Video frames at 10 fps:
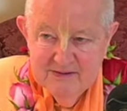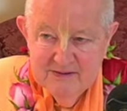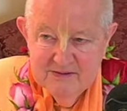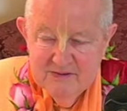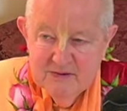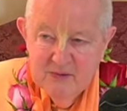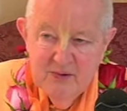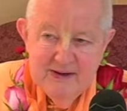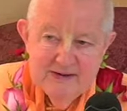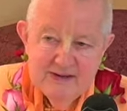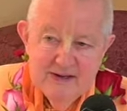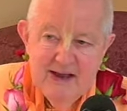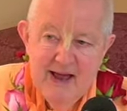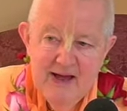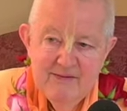So one isn't going to
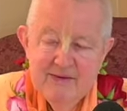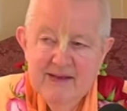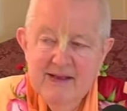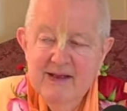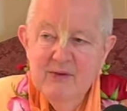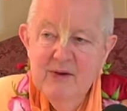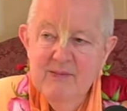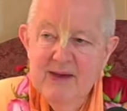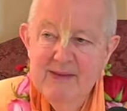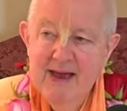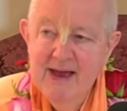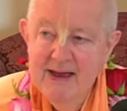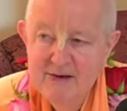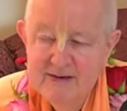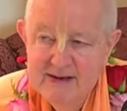have, we may be
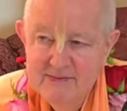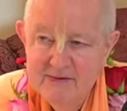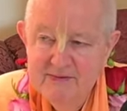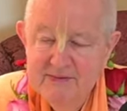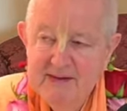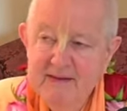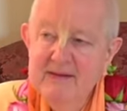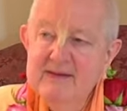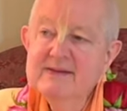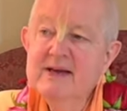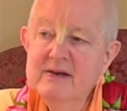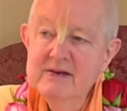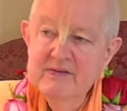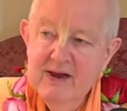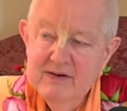hankering for
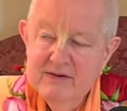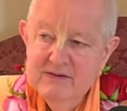satisfaction.